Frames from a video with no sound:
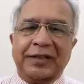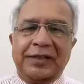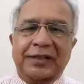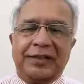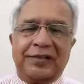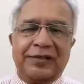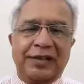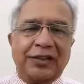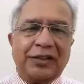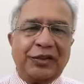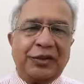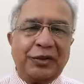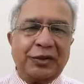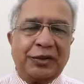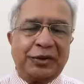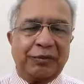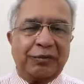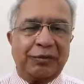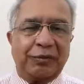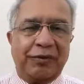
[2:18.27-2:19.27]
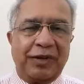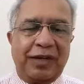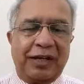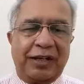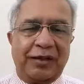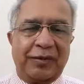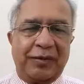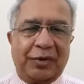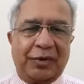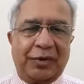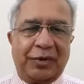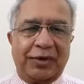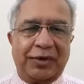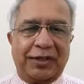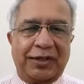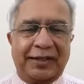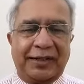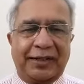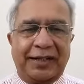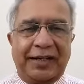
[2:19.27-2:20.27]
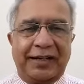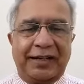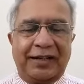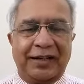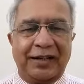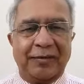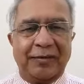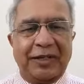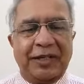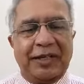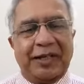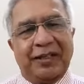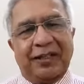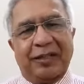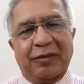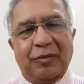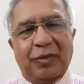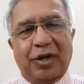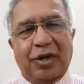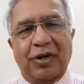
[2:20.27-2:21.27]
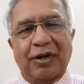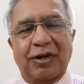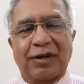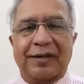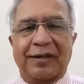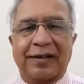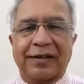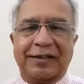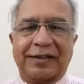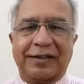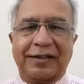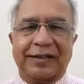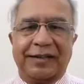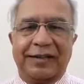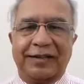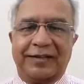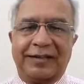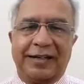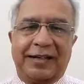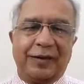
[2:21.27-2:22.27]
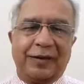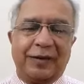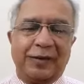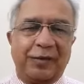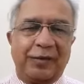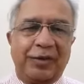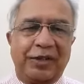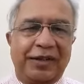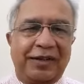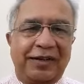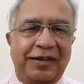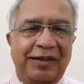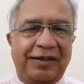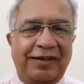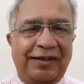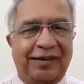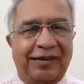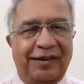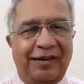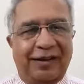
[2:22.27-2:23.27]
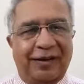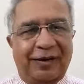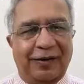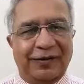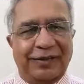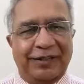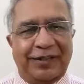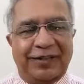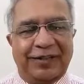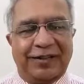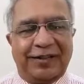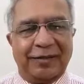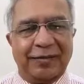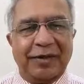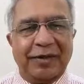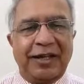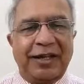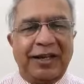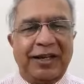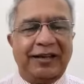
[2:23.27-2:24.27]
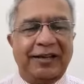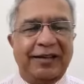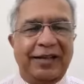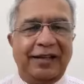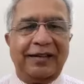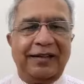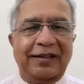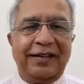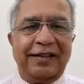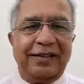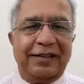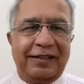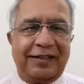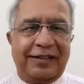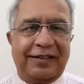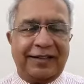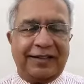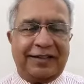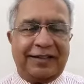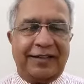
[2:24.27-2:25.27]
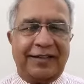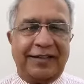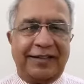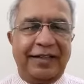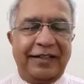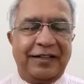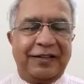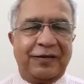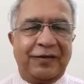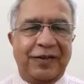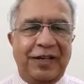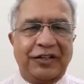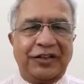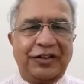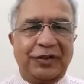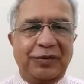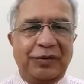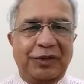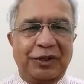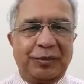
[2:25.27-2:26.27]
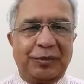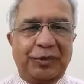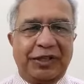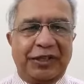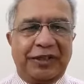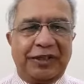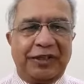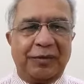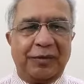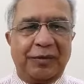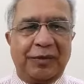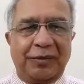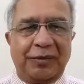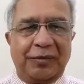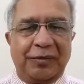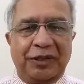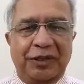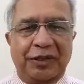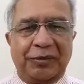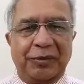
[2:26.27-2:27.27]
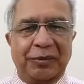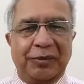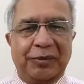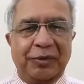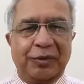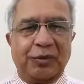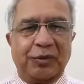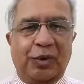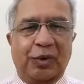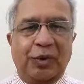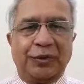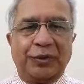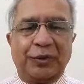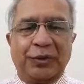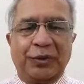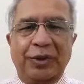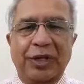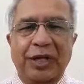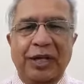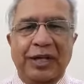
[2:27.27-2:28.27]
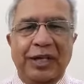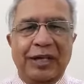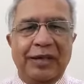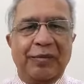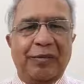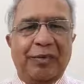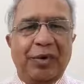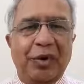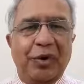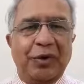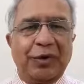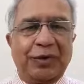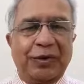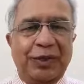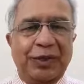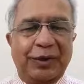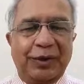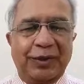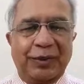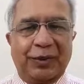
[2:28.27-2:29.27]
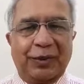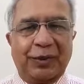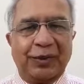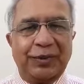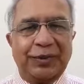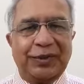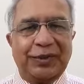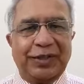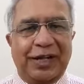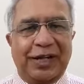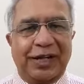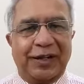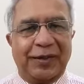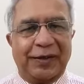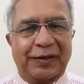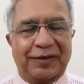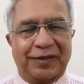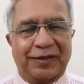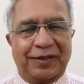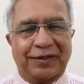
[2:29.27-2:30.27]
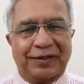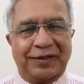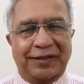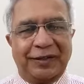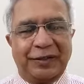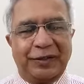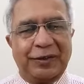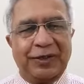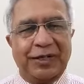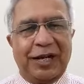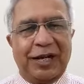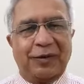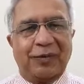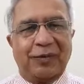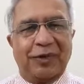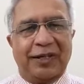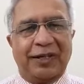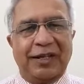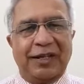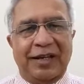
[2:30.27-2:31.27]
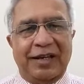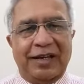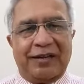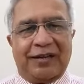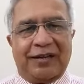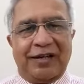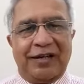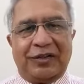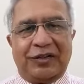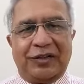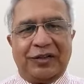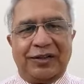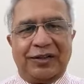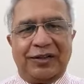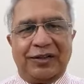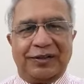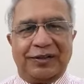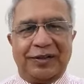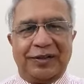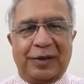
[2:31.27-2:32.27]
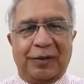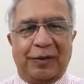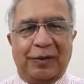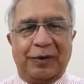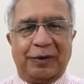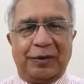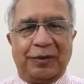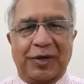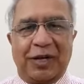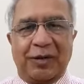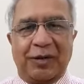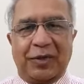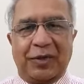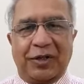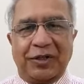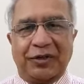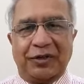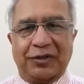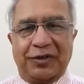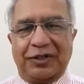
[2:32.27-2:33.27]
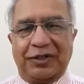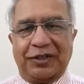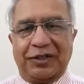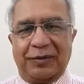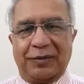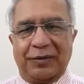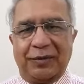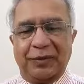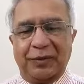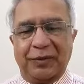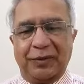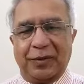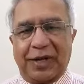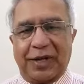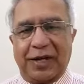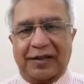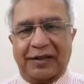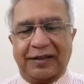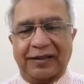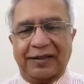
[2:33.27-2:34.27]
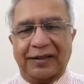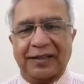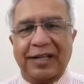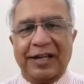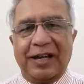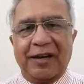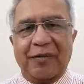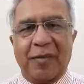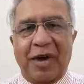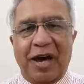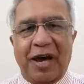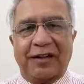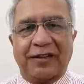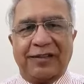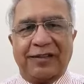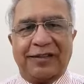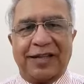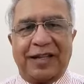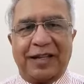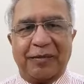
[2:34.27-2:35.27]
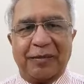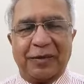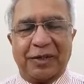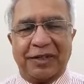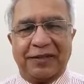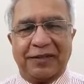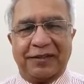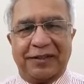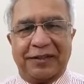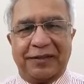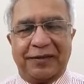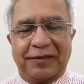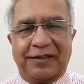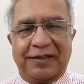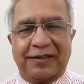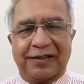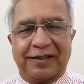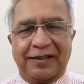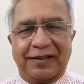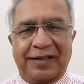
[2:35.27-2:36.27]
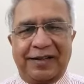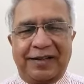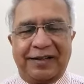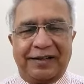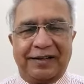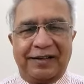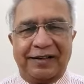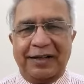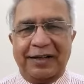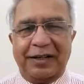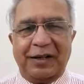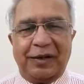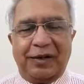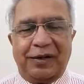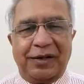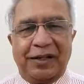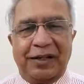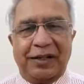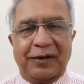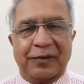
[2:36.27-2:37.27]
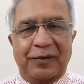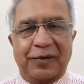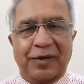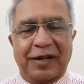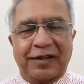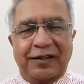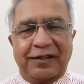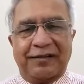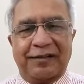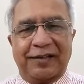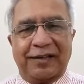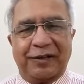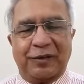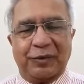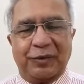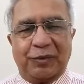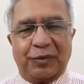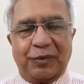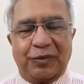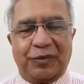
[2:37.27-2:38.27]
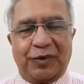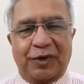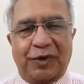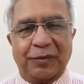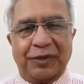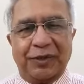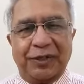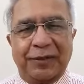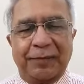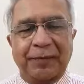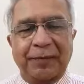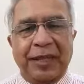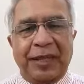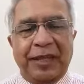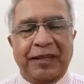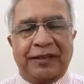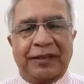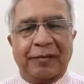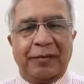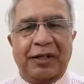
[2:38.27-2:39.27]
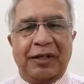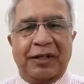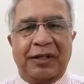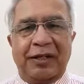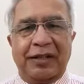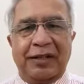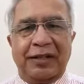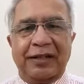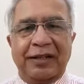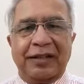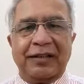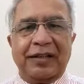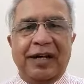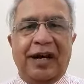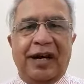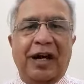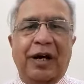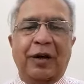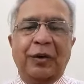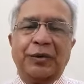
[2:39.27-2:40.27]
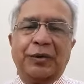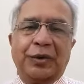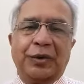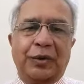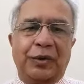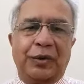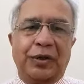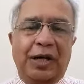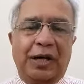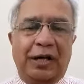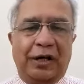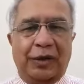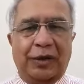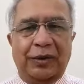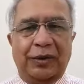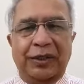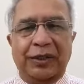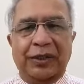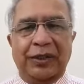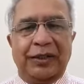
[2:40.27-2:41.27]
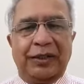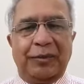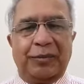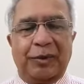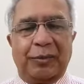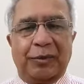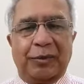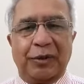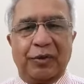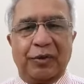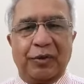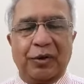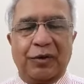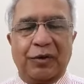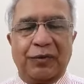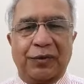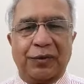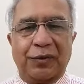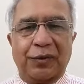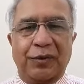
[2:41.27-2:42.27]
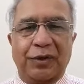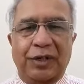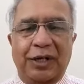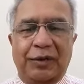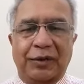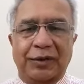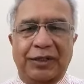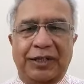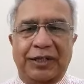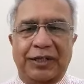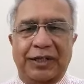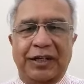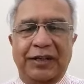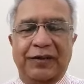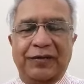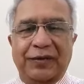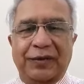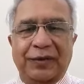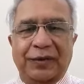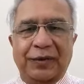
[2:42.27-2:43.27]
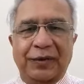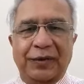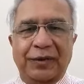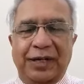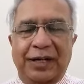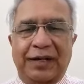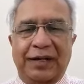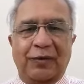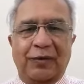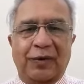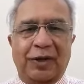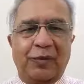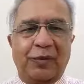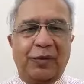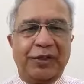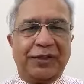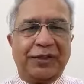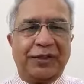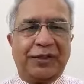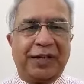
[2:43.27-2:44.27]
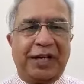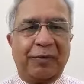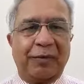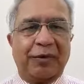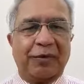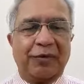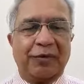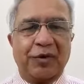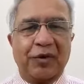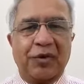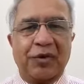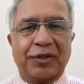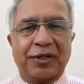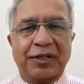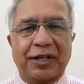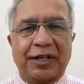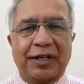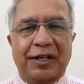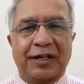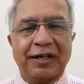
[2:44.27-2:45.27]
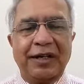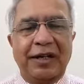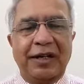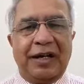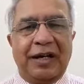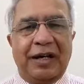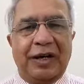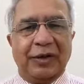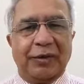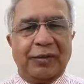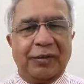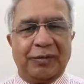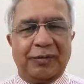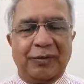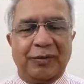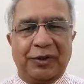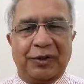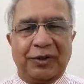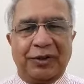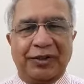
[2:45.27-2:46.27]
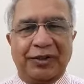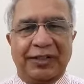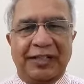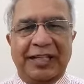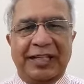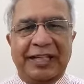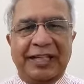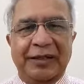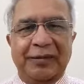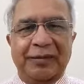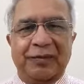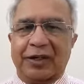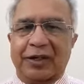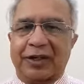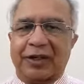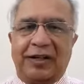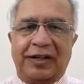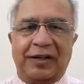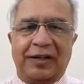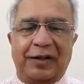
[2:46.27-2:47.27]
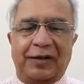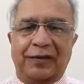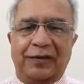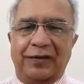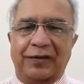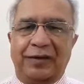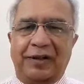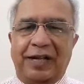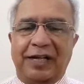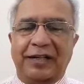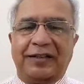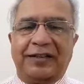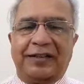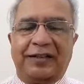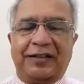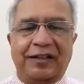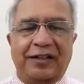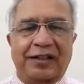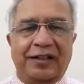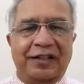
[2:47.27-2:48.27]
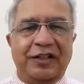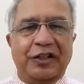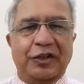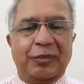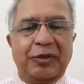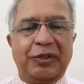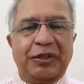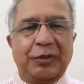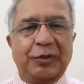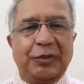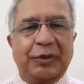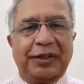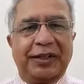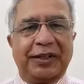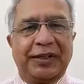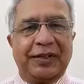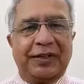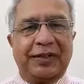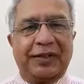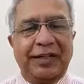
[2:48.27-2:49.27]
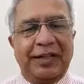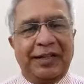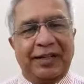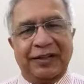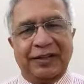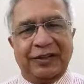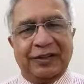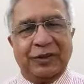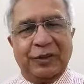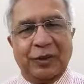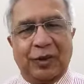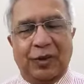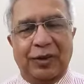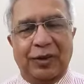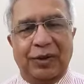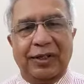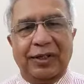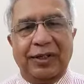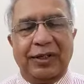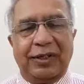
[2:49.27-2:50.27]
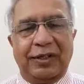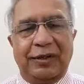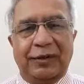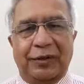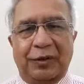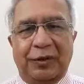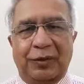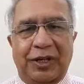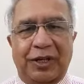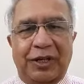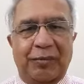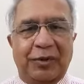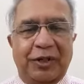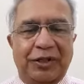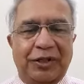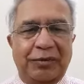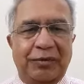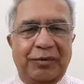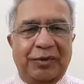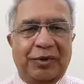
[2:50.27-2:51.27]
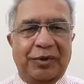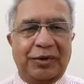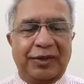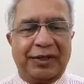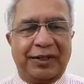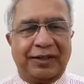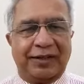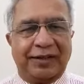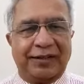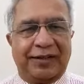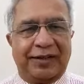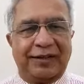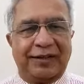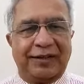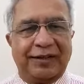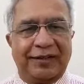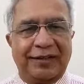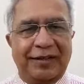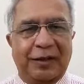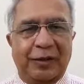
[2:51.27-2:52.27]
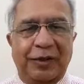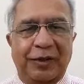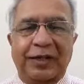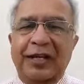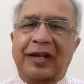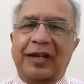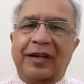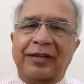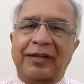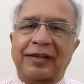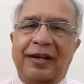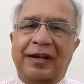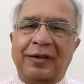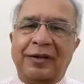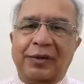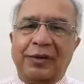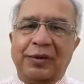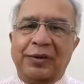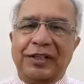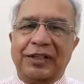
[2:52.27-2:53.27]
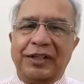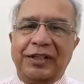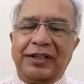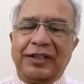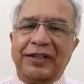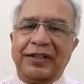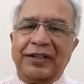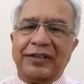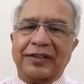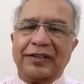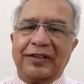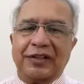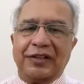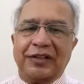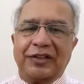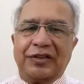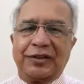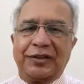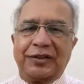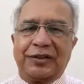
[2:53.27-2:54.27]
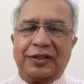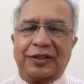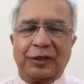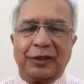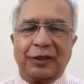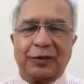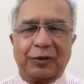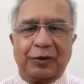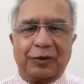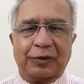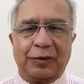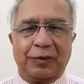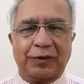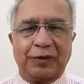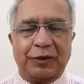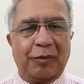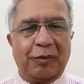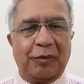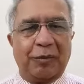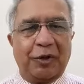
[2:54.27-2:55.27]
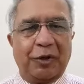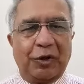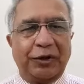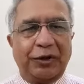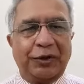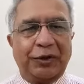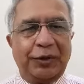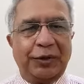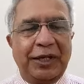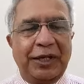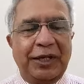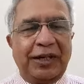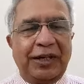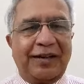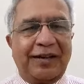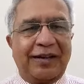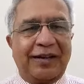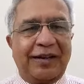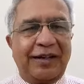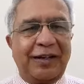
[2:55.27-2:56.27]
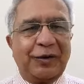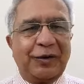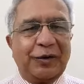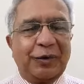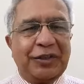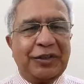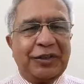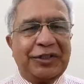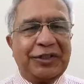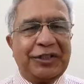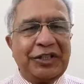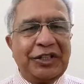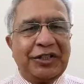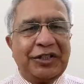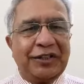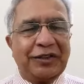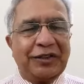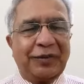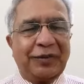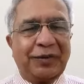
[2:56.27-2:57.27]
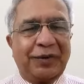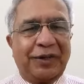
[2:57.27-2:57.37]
The dress used to be very important at that time. The model dressing is that of Meir Nihal of that time, and then the dressing intervention was being done by the British people who also imposed their own style of dressing. So in that way, culturally this novel is very much rich. If you look at the marriage ceremonies, definitely that are really very great to perform there. Similarly, the household, how the people cooked food, how they ate food, and what was the type of courtyard, how the people would sleep, what kind of light arrangements were there. This is all, very much important inside this novel. Not only these cultural things which were visible, but also the kind of superstitions.